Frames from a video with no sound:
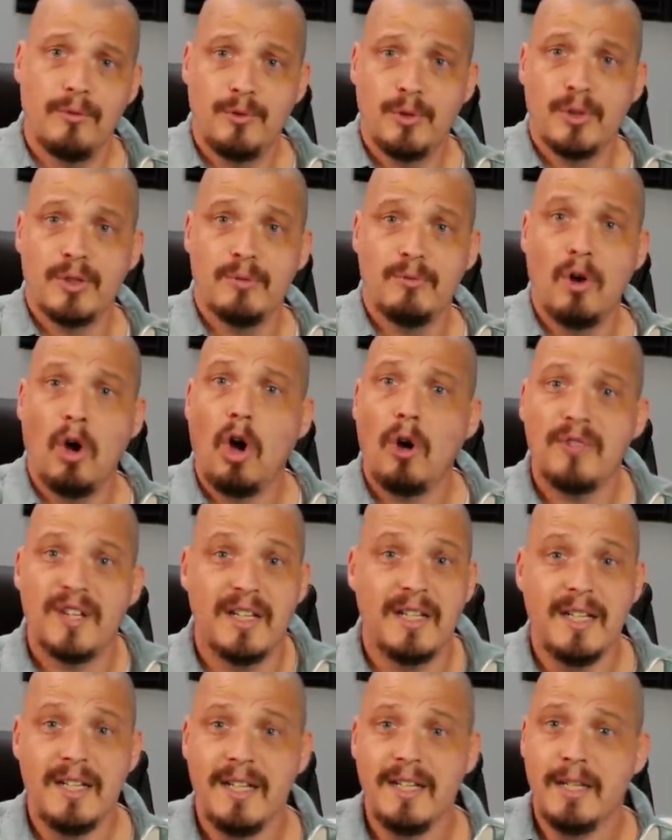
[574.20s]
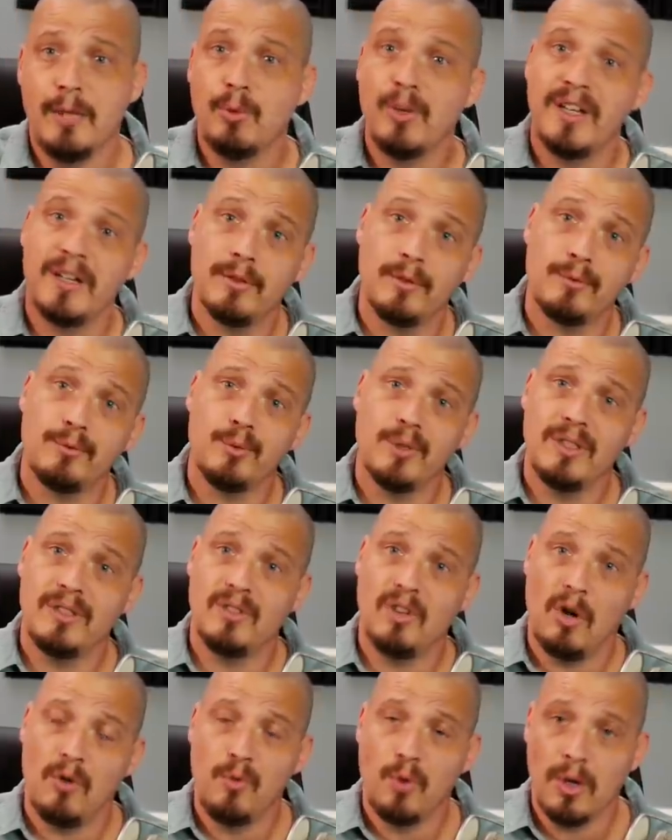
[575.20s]
if you're involved in any way in the free
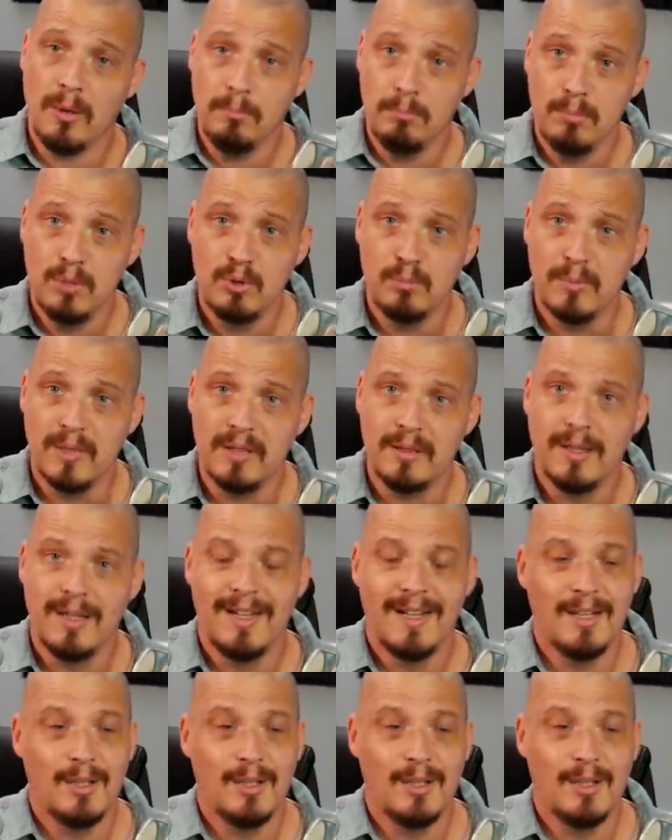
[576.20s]
software movement,